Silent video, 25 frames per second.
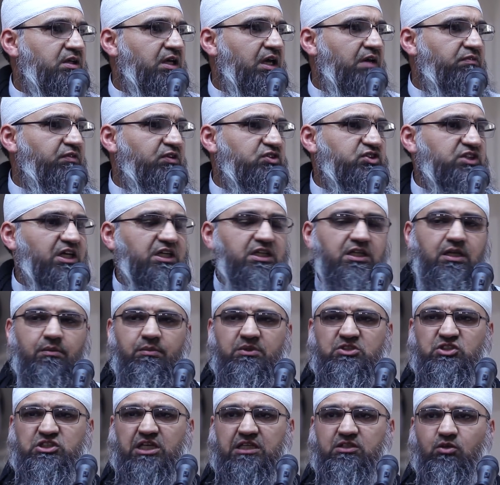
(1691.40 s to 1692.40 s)
if you study them
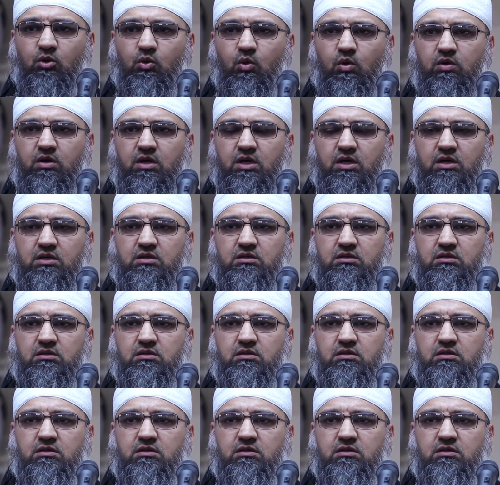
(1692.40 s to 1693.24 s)
inside the Quran,